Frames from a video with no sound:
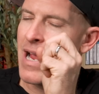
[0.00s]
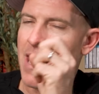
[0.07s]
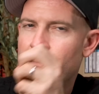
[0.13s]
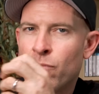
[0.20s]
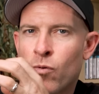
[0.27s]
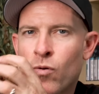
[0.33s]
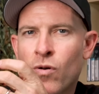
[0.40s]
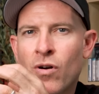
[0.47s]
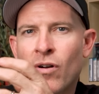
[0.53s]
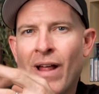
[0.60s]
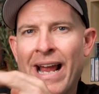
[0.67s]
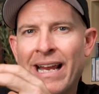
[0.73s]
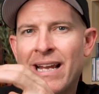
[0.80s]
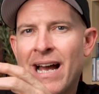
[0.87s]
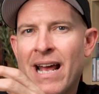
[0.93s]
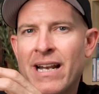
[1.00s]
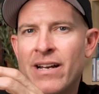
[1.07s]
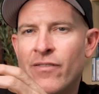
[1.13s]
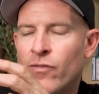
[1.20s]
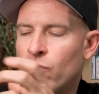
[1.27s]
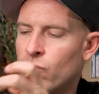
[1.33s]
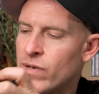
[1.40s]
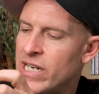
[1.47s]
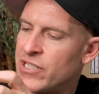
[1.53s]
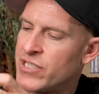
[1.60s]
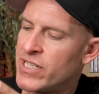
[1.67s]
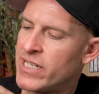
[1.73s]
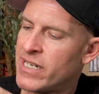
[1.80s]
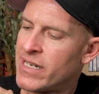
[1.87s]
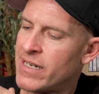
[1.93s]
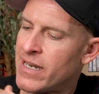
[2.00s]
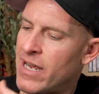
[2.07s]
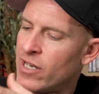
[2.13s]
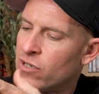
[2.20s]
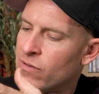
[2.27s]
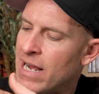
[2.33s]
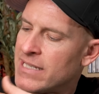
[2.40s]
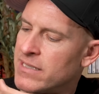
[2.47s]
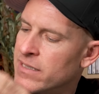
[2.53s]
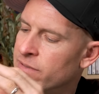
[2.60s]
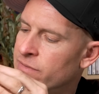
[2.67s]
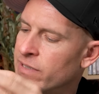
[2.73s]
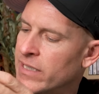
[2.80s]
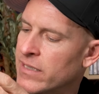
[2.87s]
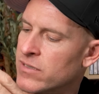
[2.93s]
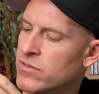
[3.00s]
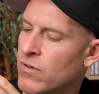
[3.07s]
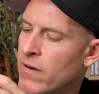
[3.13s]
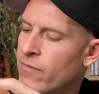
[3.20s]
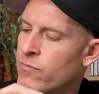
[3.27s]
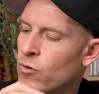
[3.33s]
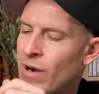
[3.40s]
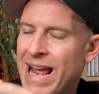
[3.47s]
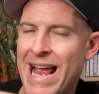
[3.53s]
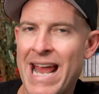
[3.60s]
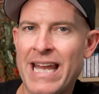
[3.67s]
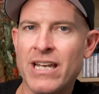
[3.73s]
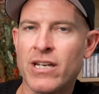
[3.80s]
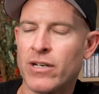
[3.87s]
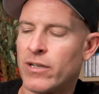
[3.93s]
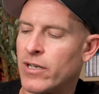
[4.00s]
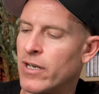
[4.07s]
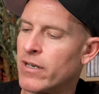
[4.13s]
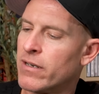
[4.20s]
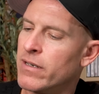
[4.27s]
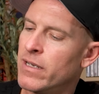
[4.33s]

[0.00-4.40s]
and more like kind of rigid and aggressive and sort of more angular.